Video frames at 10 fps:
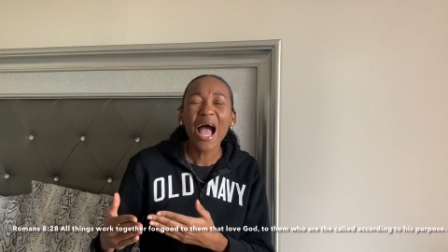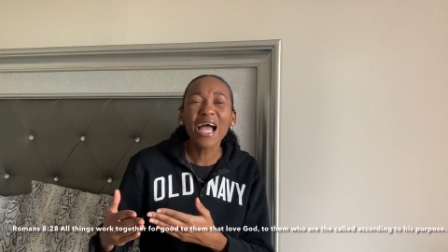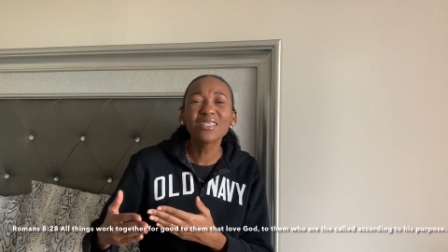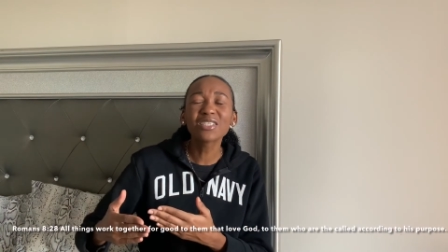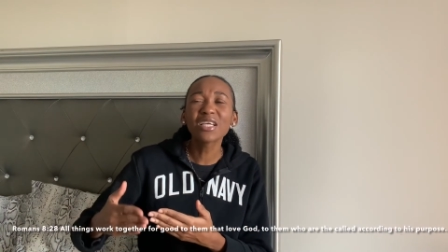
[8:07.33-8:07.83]

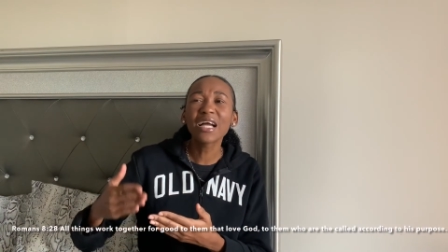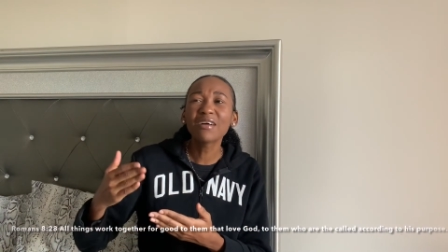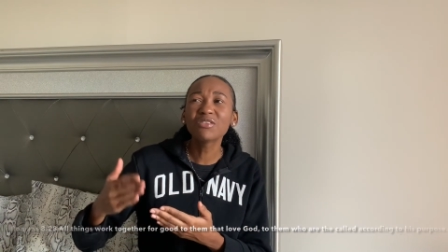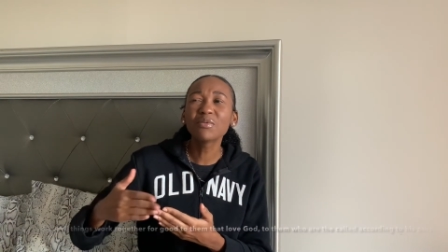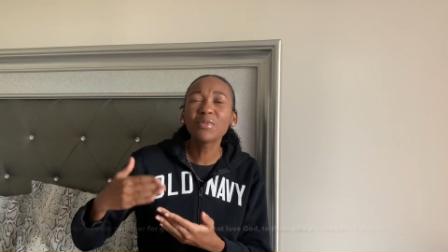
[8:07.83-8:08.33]
and so you
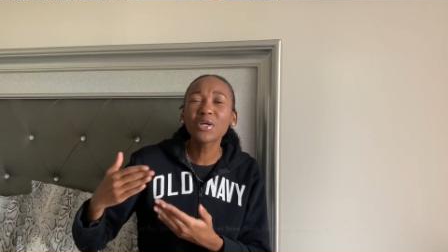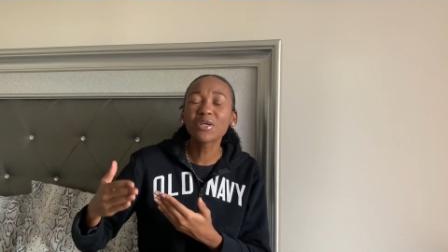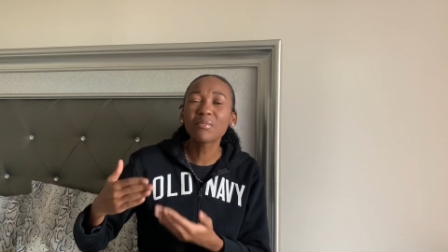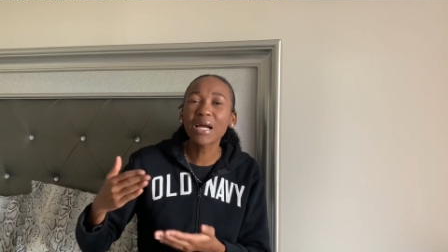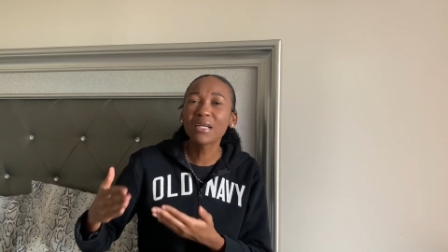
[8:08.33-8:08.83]
have to bear
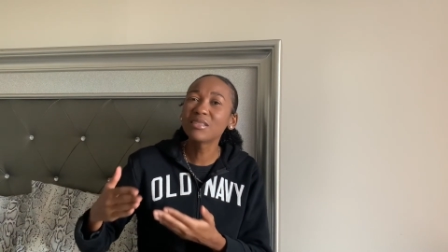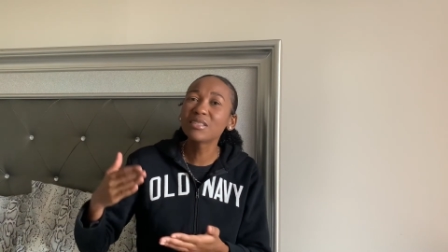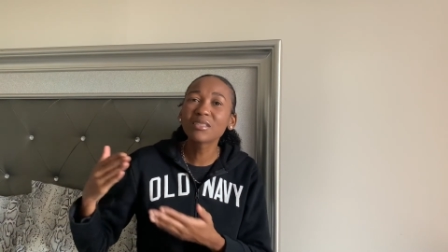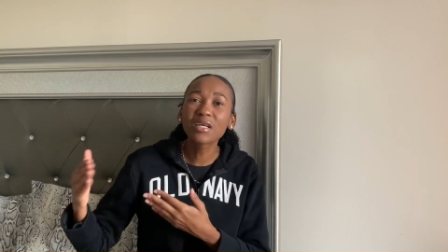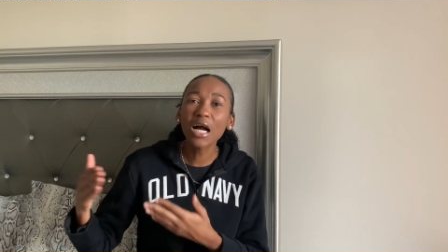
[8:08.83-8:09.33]
in mind it
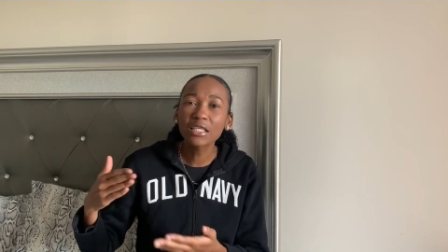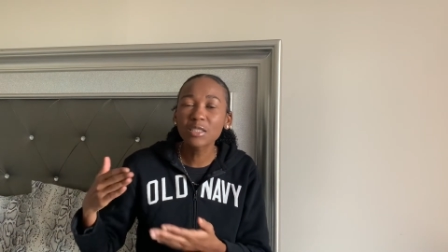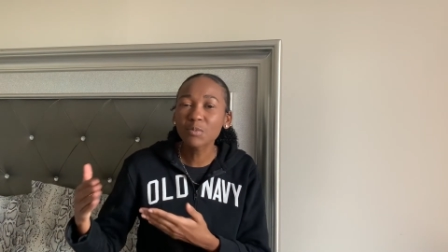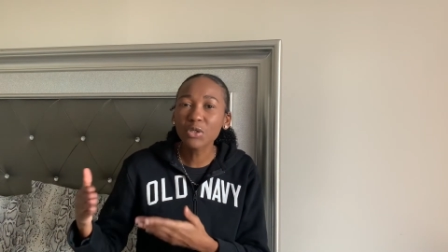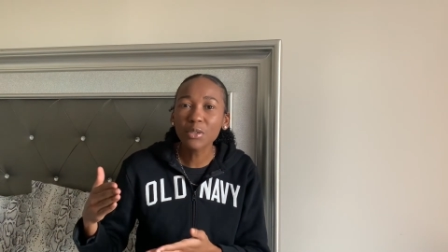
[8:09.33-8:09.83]
is
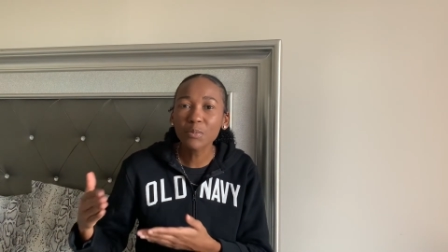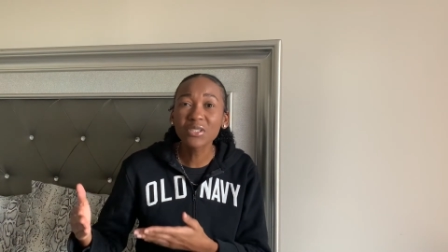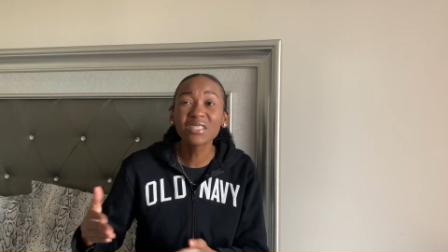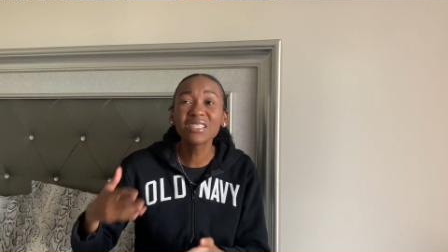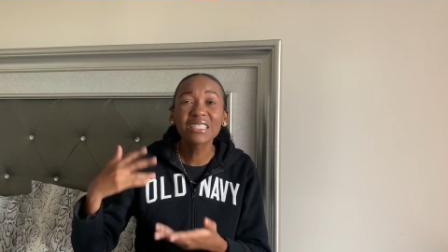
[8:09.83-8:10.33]
god's
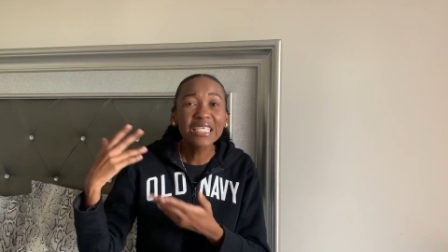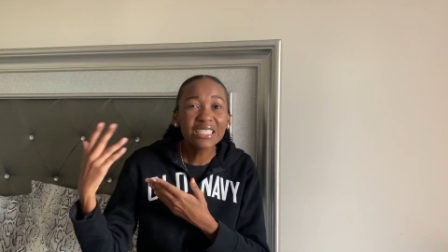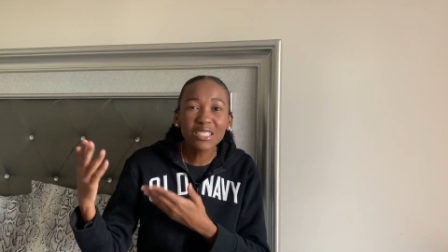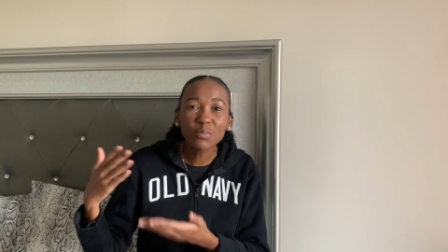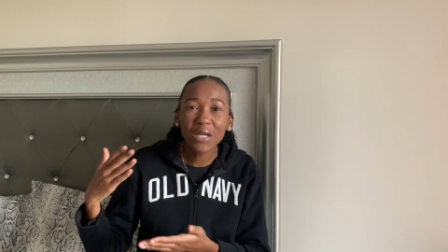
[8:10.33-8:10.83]
purpose it is
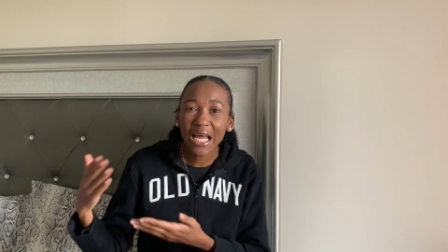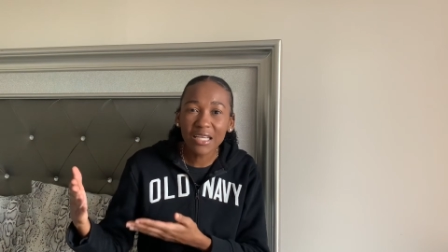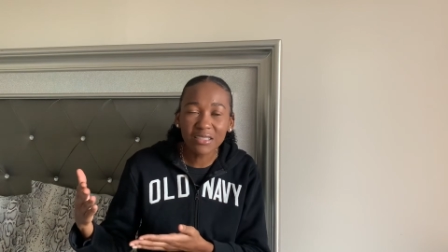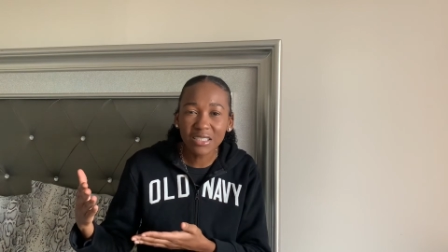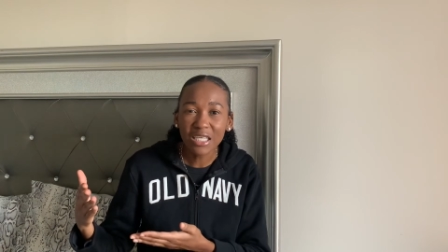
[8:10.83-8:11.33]
his
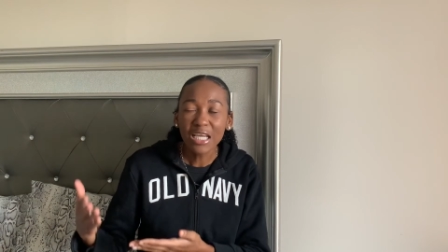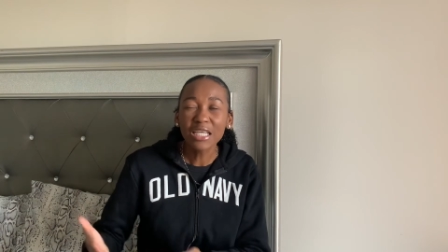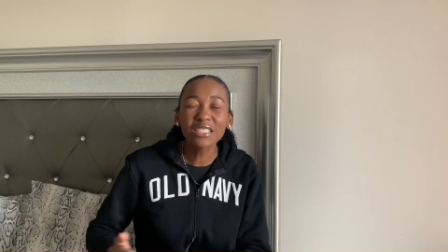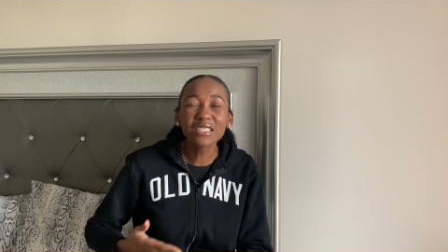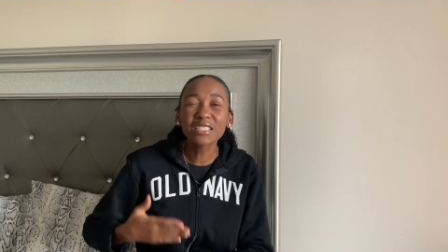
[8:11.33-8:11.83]
plans
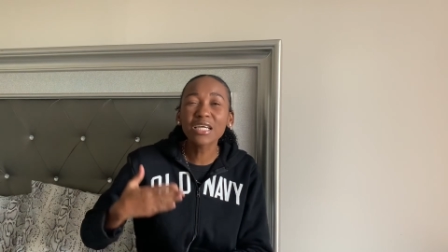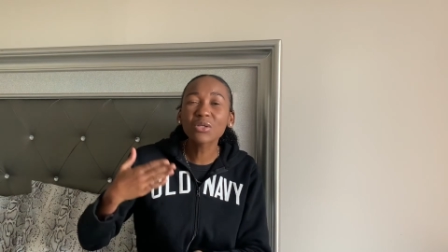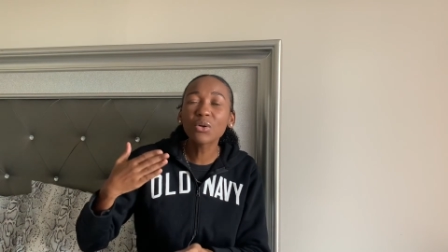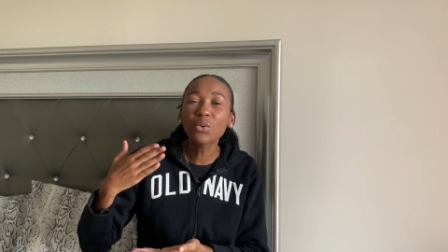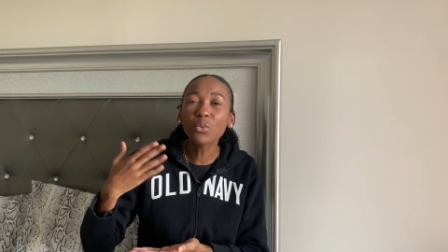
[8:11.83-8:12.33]
it is not
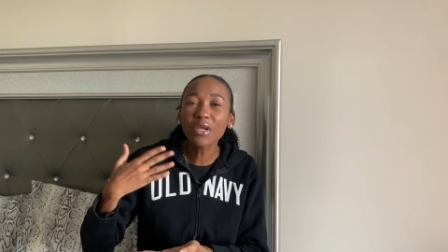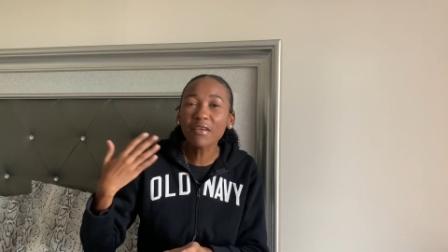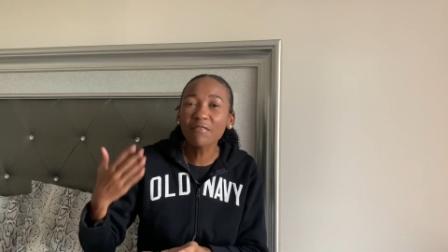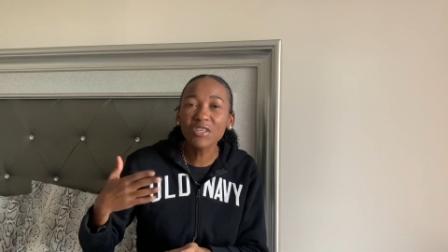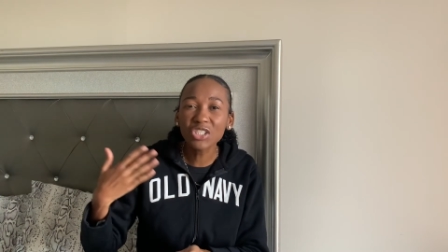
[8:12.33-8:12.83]
how
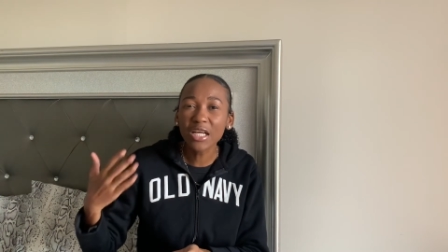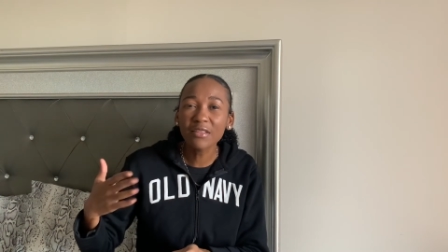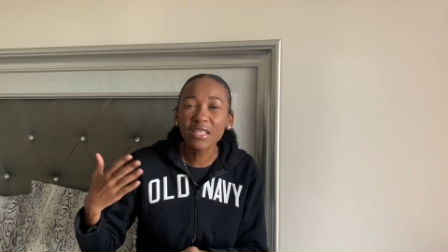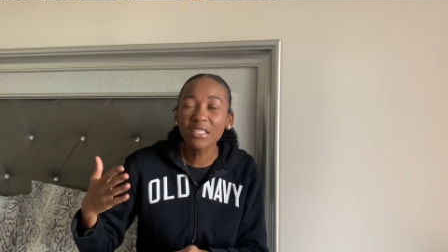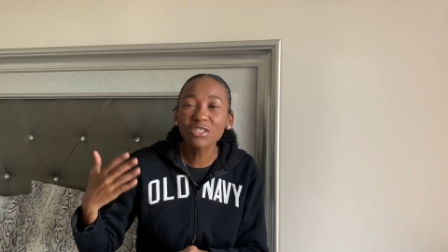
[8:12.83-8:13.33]
we
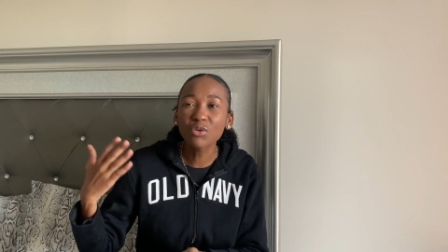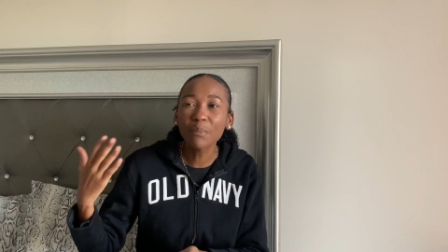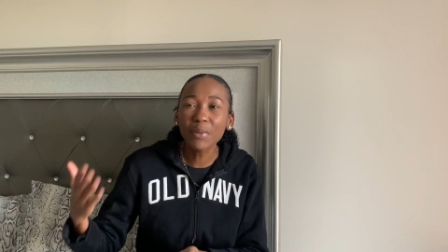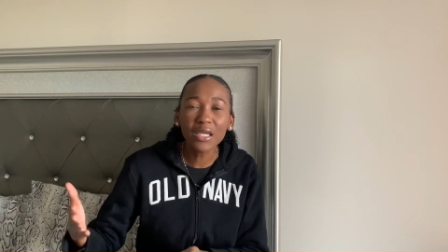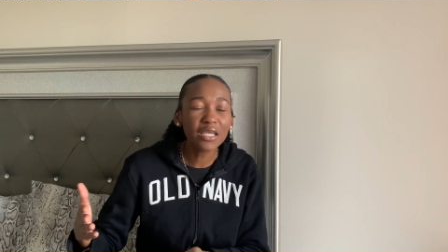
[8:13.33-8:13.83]
vision things to
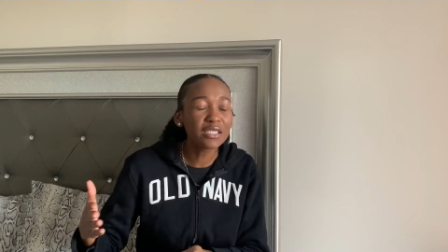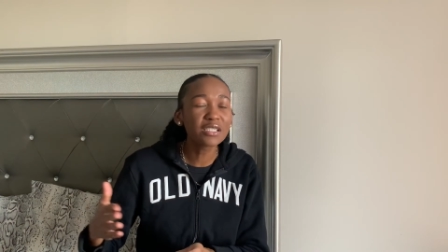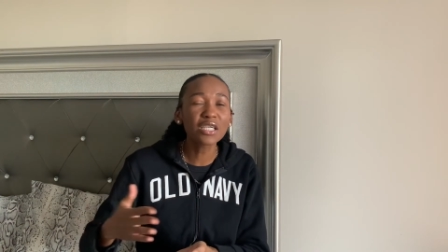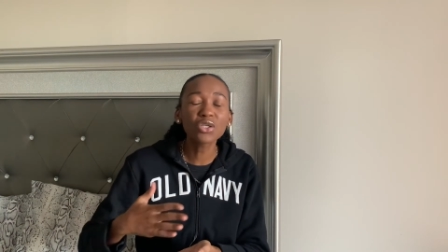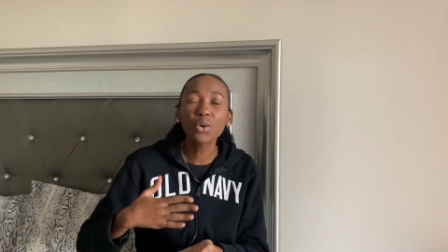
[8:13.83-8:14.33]
be it is
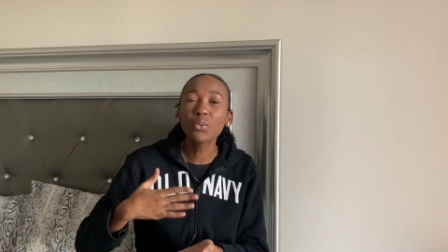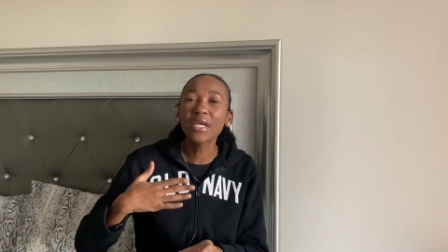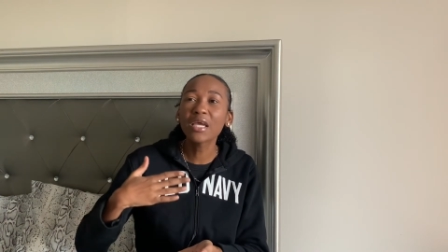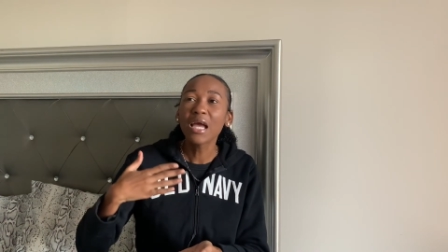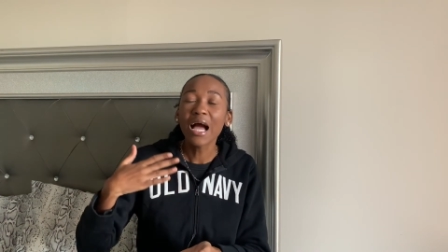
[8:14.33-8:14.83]
not how we